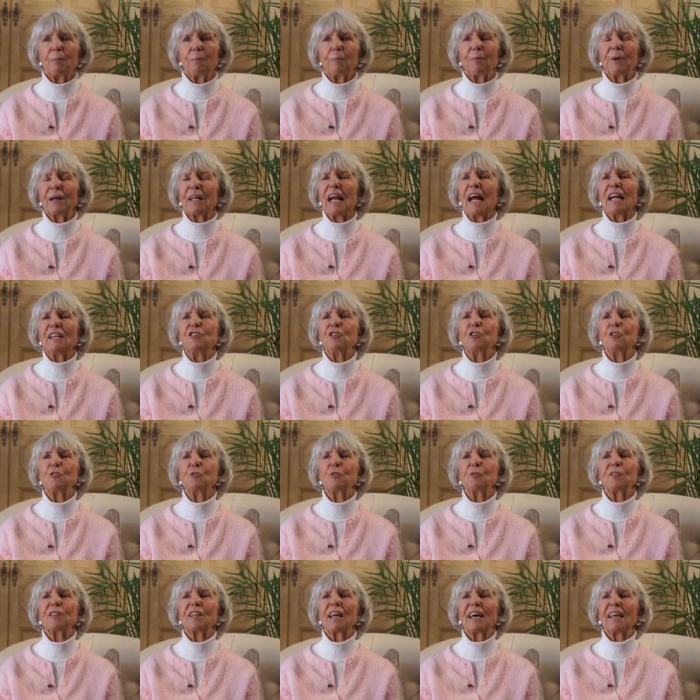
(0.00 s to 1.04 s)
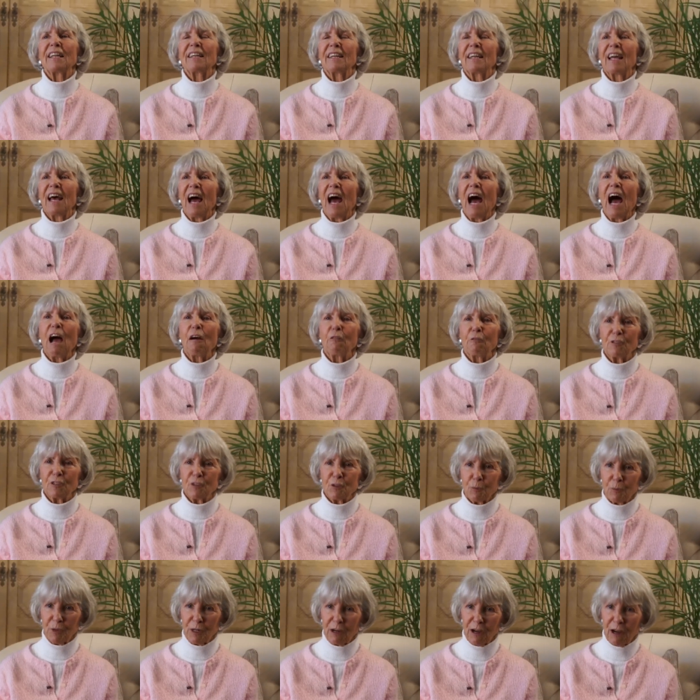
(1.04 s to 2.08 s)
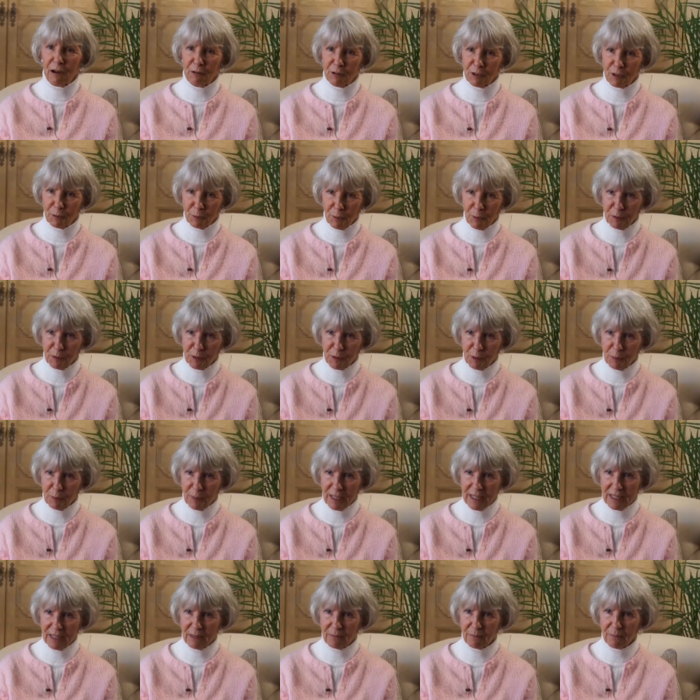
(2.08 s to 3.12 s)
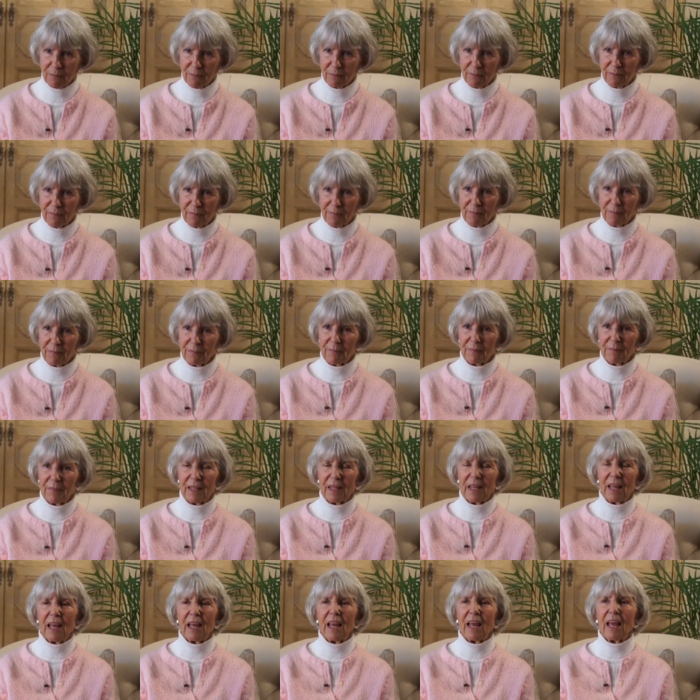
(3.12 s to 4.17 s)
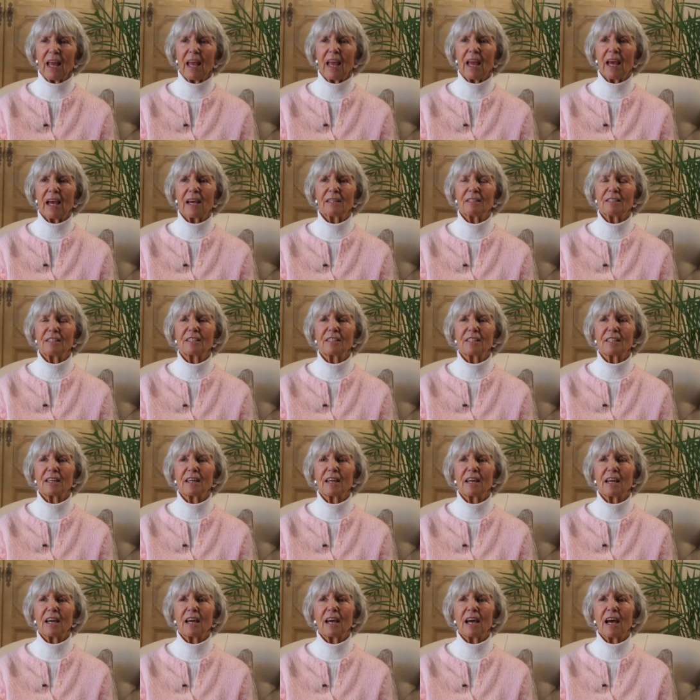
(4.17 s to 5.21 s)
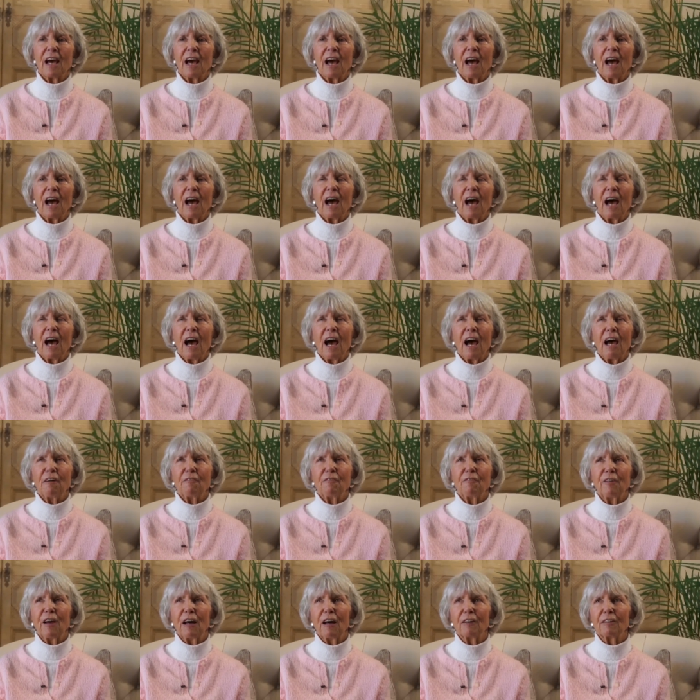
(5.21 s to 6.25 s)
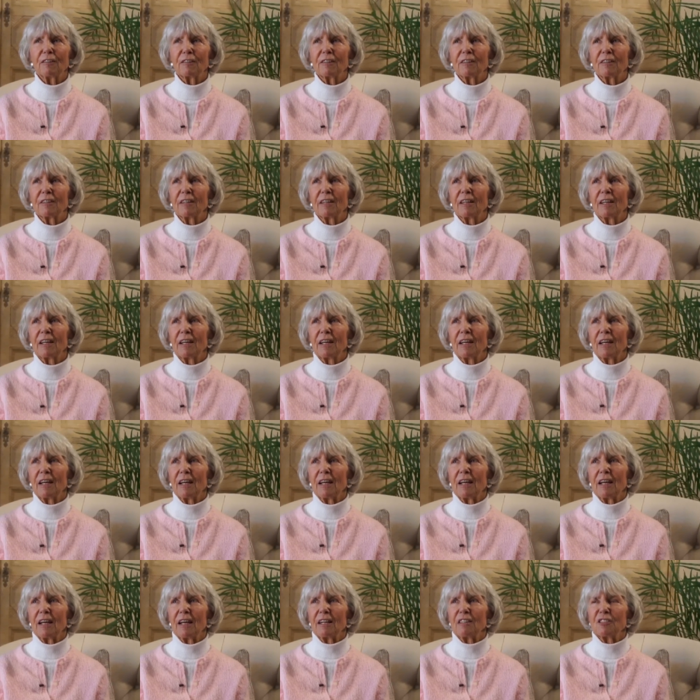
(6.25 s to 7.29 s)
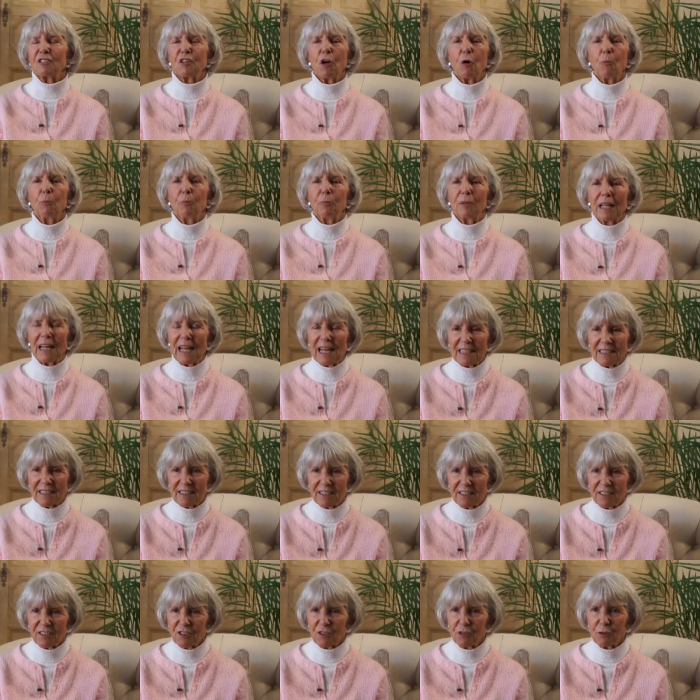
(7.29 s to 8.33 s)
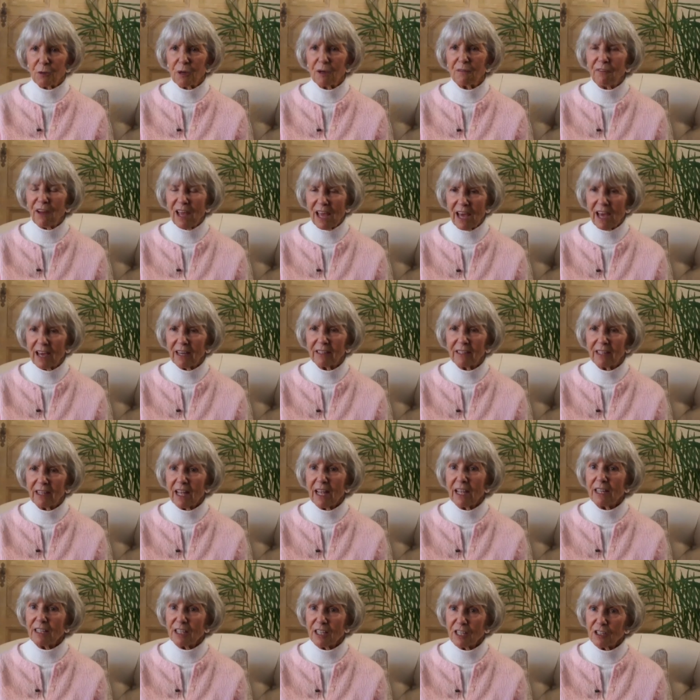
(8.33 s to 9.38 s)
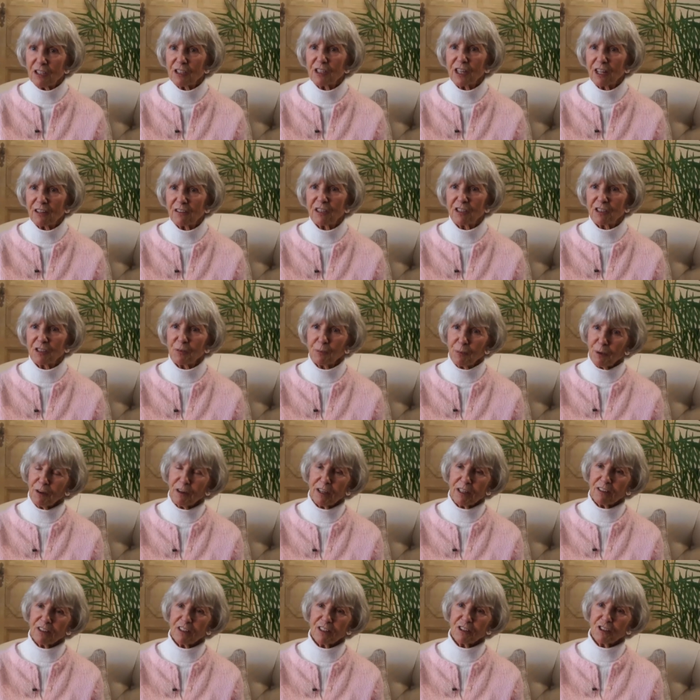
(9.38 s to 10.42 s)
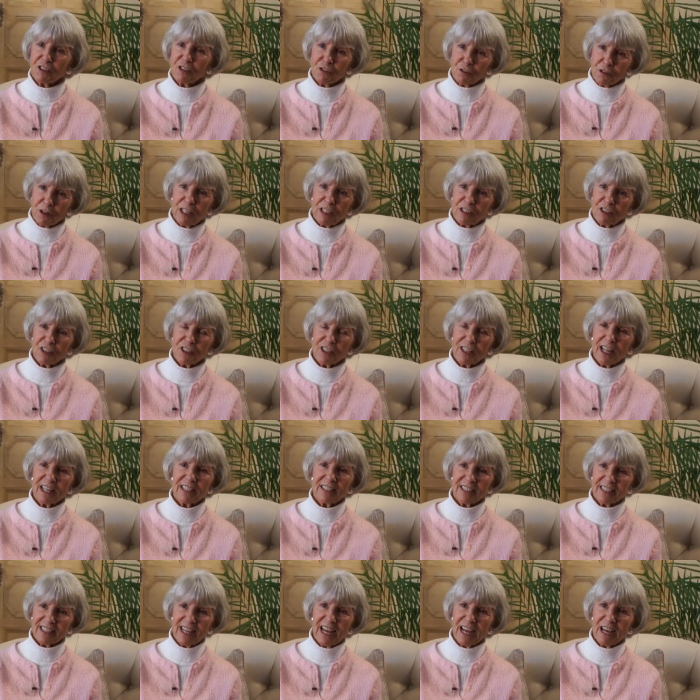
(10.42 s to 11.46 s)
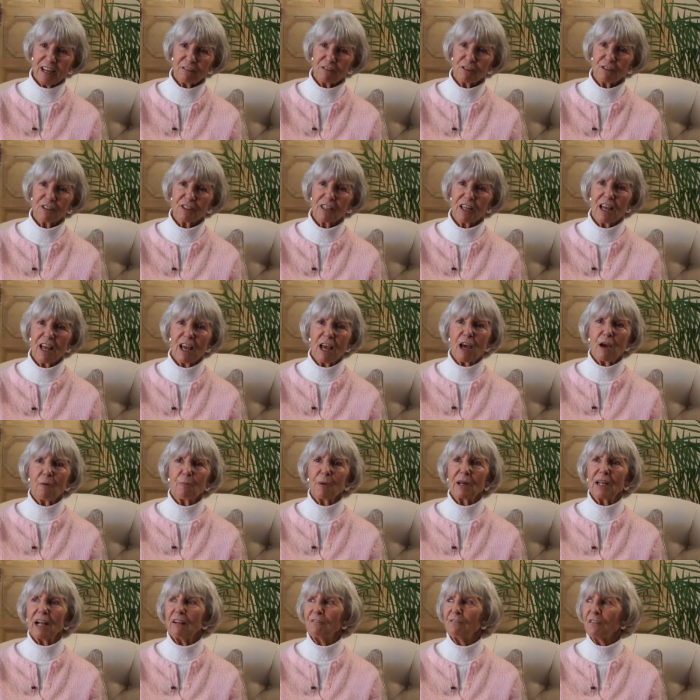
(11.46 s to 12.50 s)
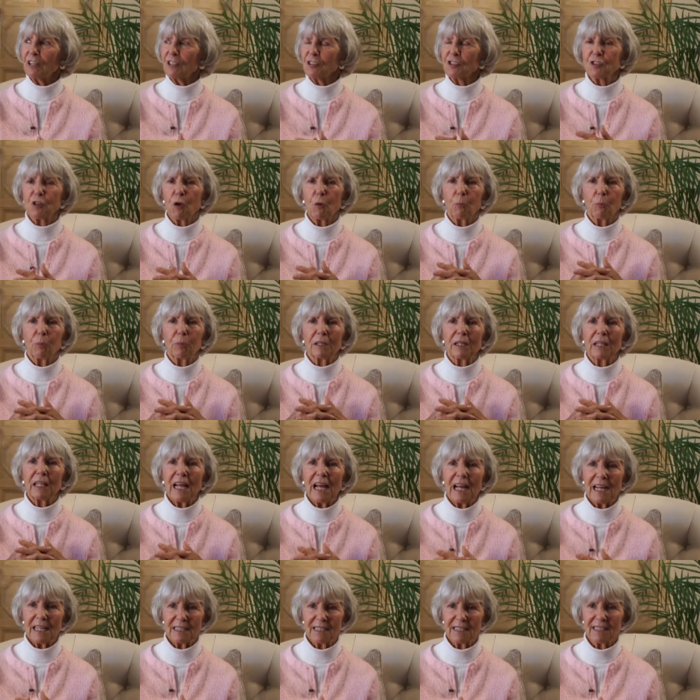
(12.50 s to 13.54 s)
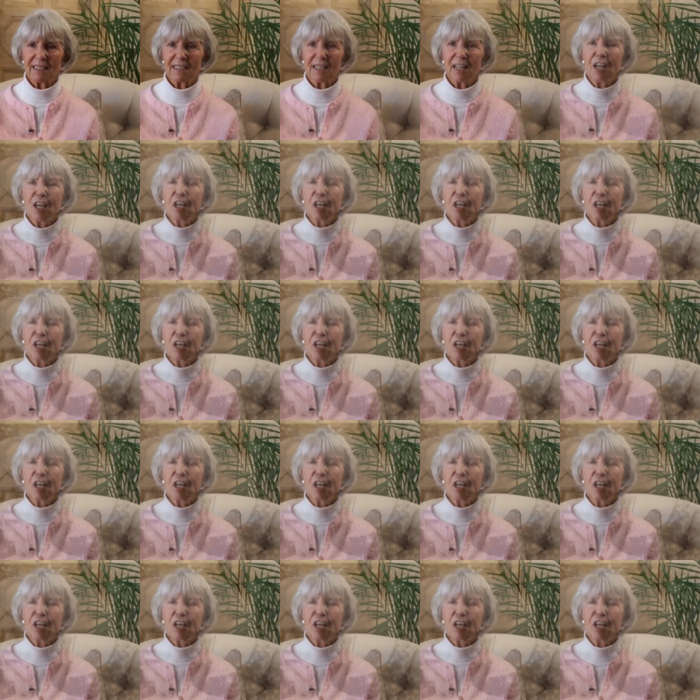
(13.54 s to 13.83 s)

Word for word: But I knew that I was where I was supposed to be. And I felt so blessed to have had a near-death experience. As strange as that sounds, but I felt so blessed